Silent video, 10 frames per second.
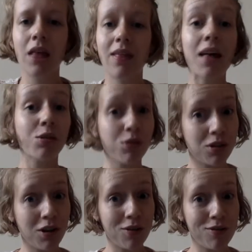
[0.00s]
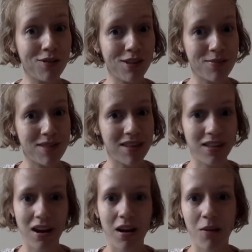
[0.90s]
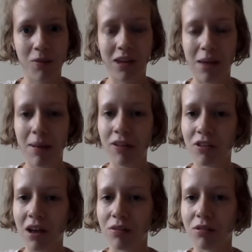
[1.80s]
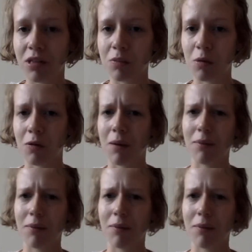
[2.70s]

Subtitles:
that's also something that I hope to get better at through this program,